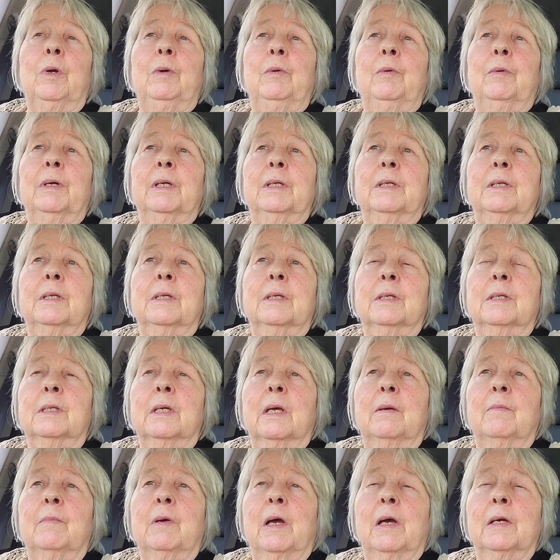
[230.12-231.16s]
We went to the
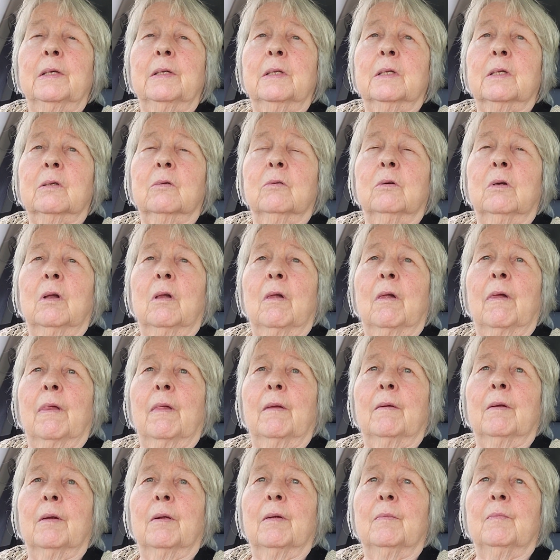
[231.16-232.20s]
same high
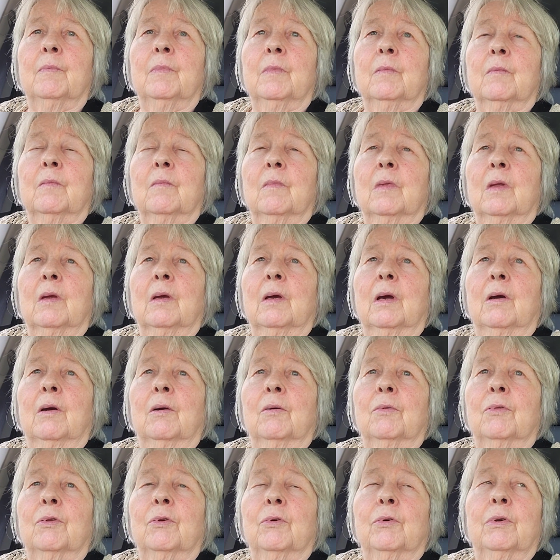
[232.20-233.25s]
school,
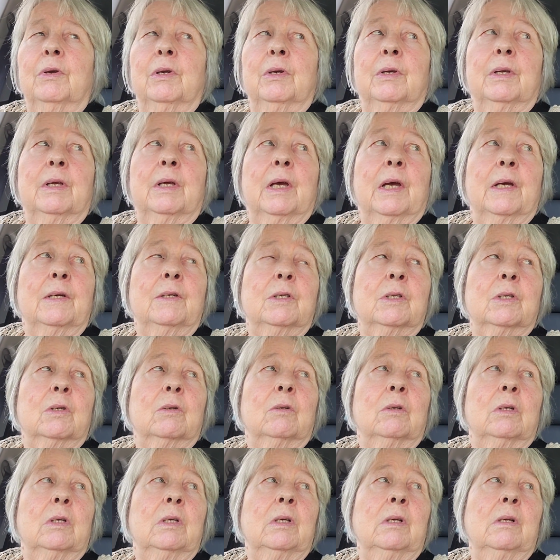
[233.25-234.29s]
Arthur Hill High
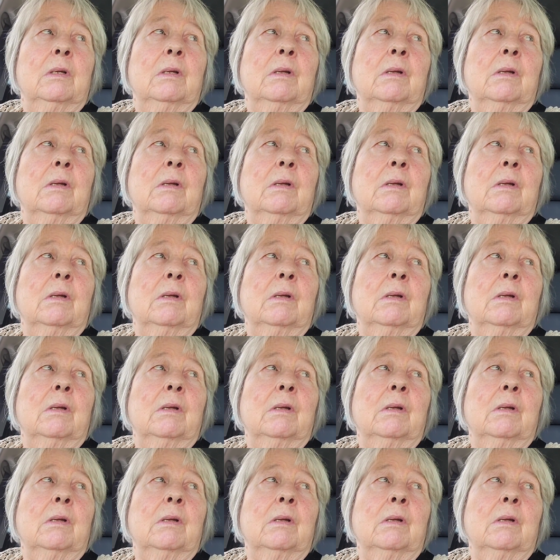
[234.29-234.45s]
School.